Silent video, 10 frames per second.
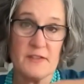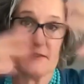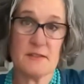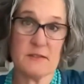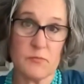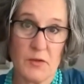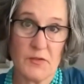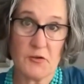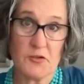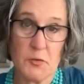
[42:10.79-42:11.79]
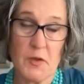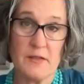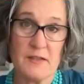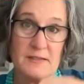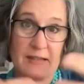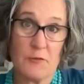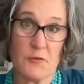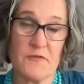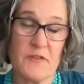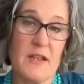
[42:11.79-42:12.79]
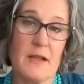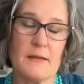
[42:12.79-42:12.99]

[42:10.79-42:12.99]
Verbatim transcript: this is what they're doing, this is how they're feeding